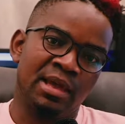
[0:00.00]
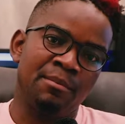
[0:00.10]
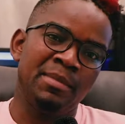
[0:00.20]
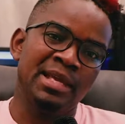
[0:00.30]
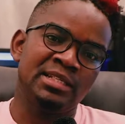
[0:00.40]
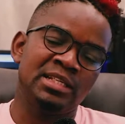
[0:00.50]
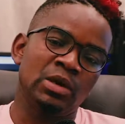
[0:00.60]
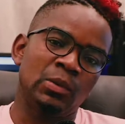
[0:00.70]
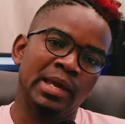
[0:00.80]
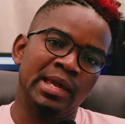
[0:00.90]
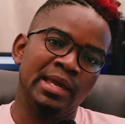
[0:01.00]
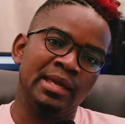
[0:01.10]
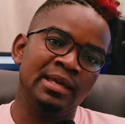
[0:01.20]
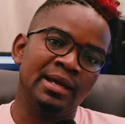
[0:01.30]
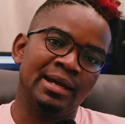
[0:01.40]
made in a
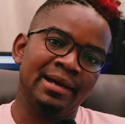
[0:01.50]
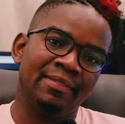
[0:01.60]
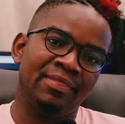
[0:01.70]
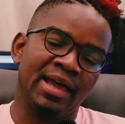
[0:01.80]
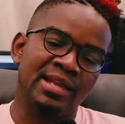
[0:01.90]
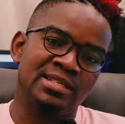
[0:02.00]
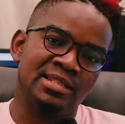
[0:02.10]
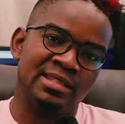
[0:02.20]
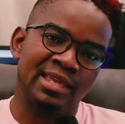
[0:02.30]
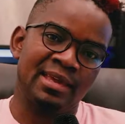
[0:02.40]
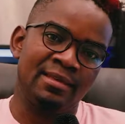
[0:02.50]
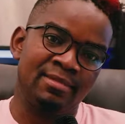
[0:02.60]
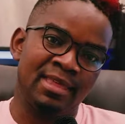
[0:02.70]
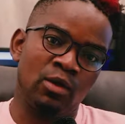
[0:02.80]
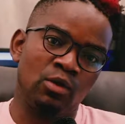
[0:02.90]
way that
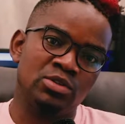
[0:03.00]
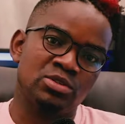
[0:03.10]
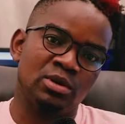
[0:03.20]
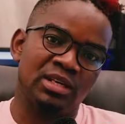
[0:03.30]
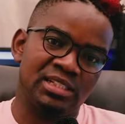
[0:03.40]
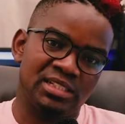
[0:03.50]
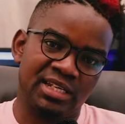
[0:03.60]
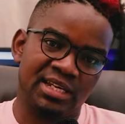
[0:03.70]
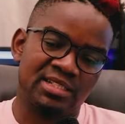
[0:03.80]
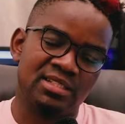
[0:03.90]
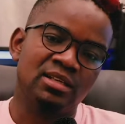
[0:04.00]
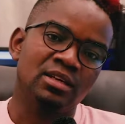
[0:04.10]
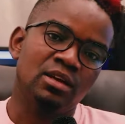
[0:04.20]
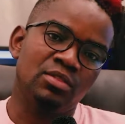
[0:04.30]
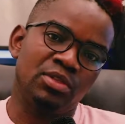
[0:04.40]
they also reject
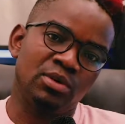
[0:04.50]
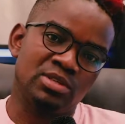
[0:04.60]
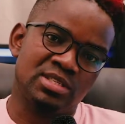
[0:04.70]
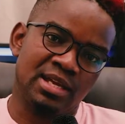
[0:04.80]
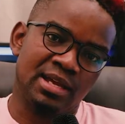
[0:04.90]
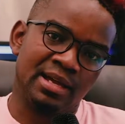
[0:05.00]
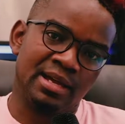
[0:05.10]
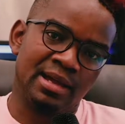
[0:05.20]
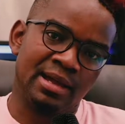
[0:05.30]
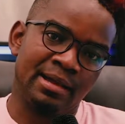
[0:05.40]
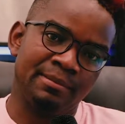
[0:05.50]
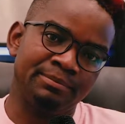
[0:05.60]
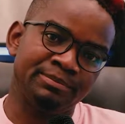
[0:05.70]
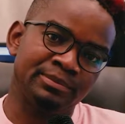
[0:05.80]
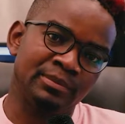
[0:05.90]
those
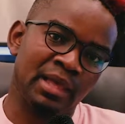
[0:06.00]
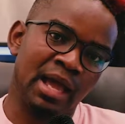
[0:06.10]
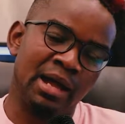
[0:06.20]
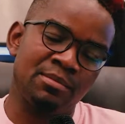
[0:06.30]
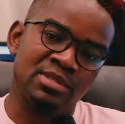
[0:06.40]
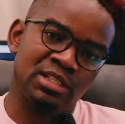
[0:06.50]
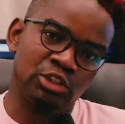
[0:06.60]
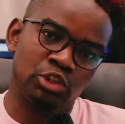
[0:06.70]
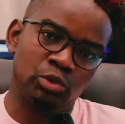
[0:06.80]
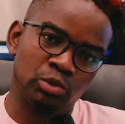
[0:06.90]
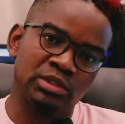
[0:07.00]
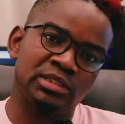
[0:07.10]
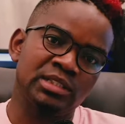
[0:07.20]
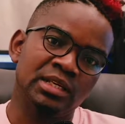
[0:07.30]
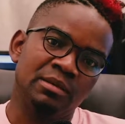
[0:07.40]
harms
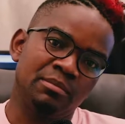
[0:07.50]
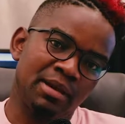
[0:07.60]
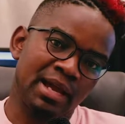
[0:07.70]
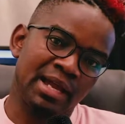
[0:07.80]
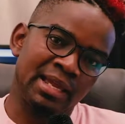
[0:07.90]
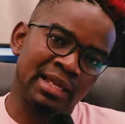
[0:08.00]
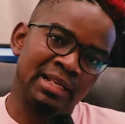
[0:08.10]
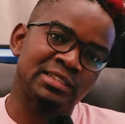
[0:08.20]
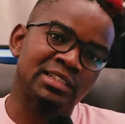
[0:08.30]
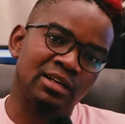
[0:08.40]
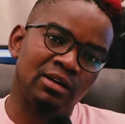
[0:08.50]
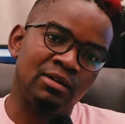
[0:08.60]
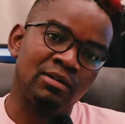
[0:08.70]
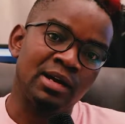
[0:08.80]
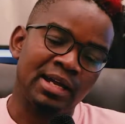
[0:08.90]
induced by
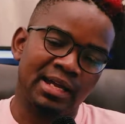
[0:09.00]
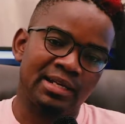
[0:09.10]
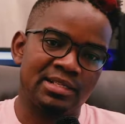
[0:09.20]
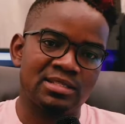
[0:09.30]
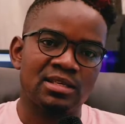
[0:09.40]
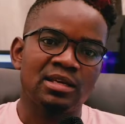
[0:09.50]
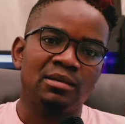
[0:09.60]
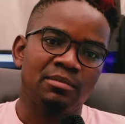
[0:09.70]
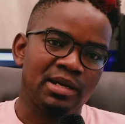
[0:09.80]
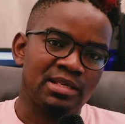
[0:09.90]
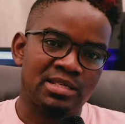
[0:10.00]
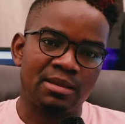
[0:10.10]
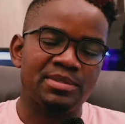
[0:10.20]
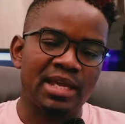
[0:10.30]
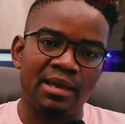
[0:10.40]
electrical currents, but
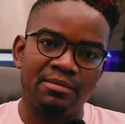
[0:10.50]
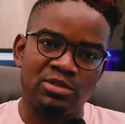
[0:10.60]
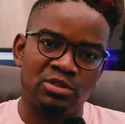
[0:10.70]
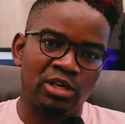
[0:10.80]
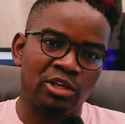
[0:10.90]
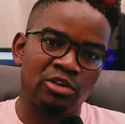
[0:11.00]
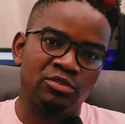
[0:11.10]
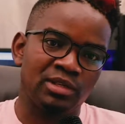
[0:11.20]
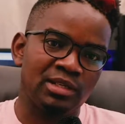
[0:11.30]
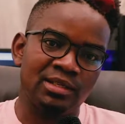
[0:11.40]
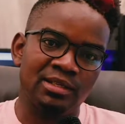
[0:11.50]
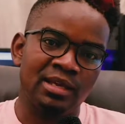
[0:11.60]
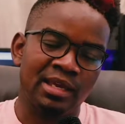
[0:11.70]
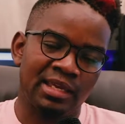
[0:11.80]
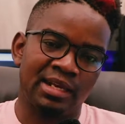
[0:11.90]
sometimes you cannot
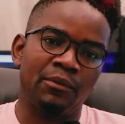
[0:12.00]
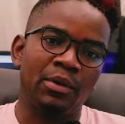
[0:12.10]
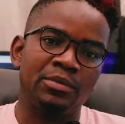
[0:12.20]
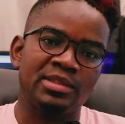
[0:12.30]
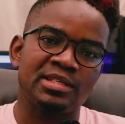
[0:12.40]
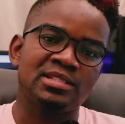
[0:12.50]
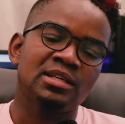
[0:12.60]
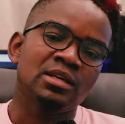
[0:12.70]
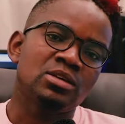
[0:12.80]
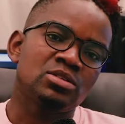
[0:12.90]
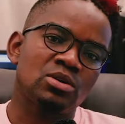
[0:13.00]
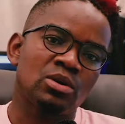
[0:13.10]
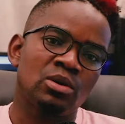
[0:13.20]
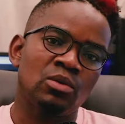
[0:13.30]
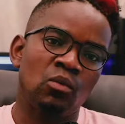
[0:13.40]
really get away with it.
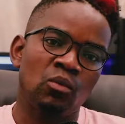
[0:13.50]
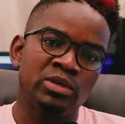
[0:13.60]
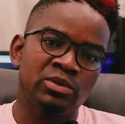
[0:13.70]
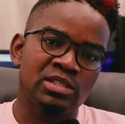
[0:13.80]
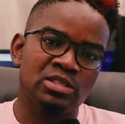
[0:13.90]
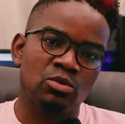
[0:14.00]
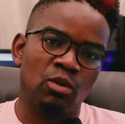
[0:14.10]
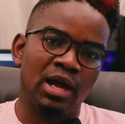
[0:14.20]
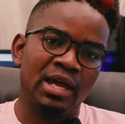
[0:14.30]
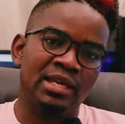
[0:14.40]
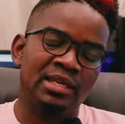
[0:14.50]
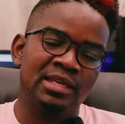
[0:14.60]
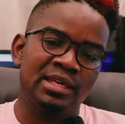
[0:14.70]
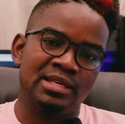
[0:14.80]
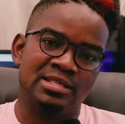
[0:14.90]
So which is
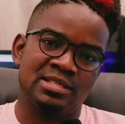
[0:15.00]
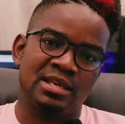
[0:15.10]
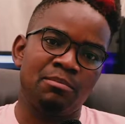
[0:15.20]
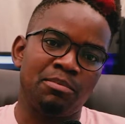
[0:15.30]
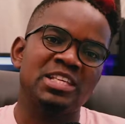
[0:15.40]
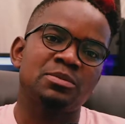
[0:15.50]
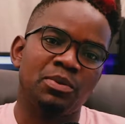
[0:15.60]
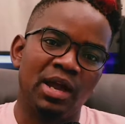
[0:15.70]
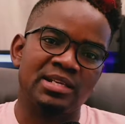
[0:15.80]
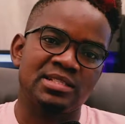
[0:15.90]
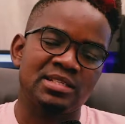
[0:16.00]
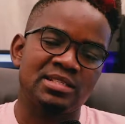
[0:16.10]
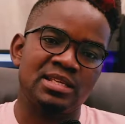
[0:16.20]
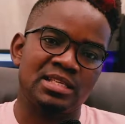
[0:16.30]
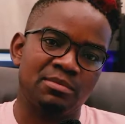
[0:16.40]
why, as a best
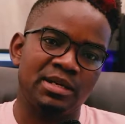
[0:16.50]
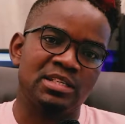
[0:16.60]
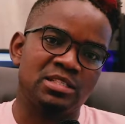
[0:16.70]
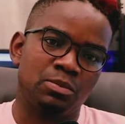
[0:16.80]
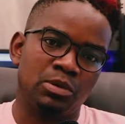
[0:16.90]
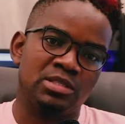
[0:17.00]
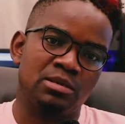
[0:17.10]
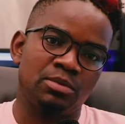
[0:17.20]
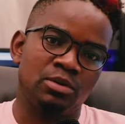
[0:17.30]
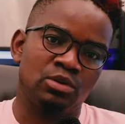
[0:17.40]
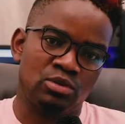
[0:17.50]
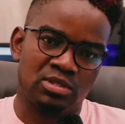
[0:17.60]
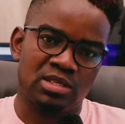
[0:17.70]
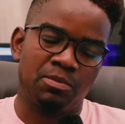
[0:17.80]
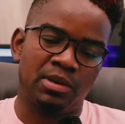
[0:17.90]
practice, as much as possible, you
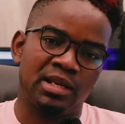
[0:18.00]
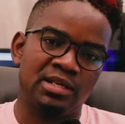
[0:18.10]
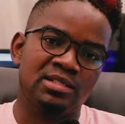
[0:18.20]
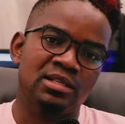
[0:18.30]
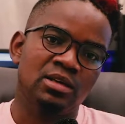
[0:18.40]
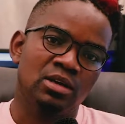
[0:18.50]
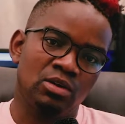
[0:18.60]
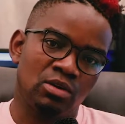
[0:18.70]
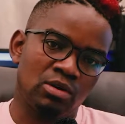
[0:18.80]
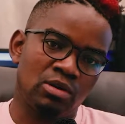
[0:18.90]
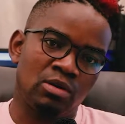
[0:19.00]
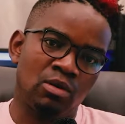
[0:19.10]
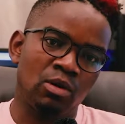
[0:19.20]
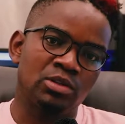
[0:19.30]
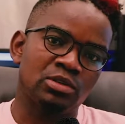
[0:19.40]
separate
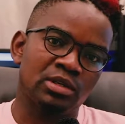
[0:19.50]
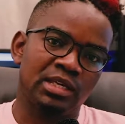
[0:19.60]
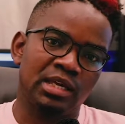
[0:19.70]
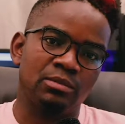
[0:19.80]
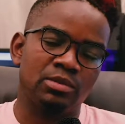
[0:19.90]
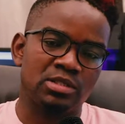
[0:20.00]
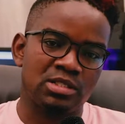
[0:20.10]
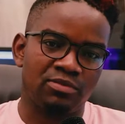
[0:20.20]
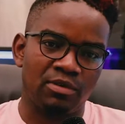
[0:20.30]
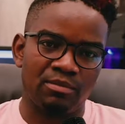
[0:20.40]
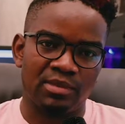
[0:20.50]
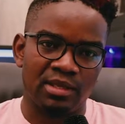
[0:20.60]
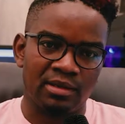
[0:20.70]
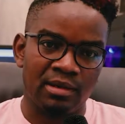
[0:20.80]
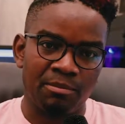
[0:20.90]
your audio cables from
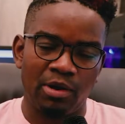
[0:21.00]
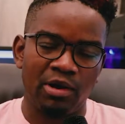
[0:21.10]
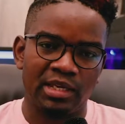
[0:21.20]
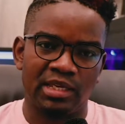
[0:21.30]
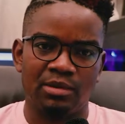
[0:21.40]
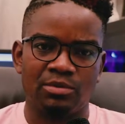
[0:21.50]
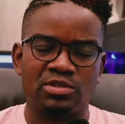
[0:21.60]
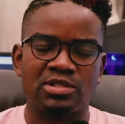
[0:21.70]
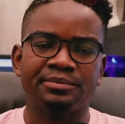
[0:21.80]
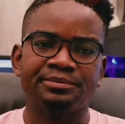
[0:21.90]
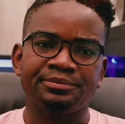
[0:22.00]
the power cables,